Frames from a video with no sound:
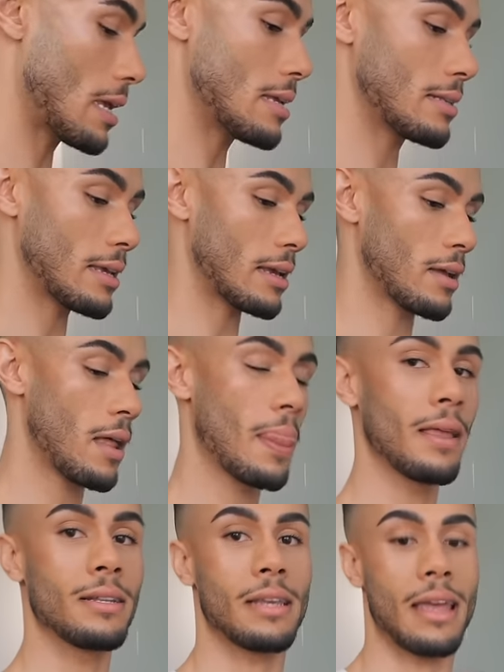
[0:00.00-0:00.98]
easy
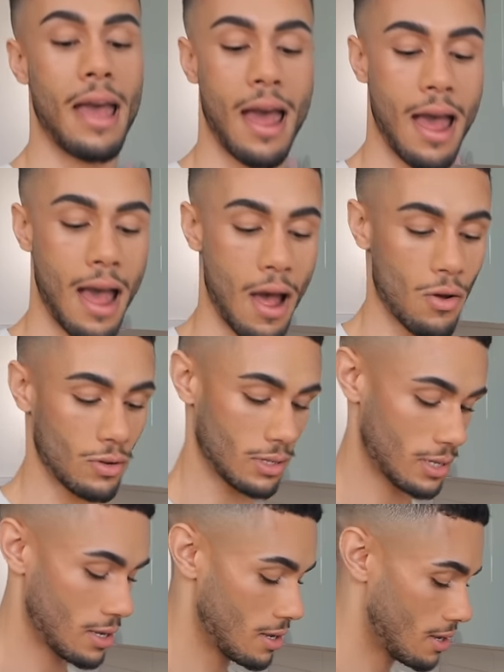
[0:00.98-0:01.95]
to get
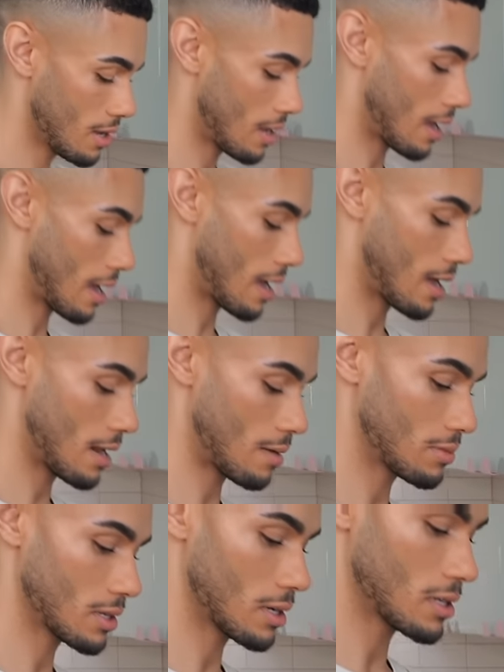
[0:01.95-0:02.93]
out. And I'm
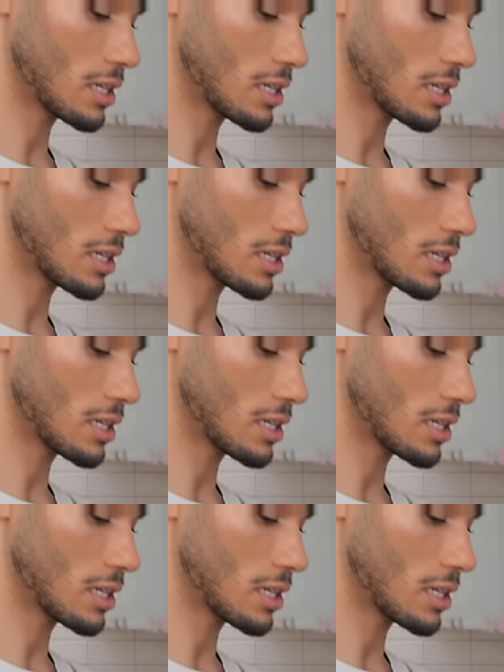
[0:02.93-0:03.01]
just going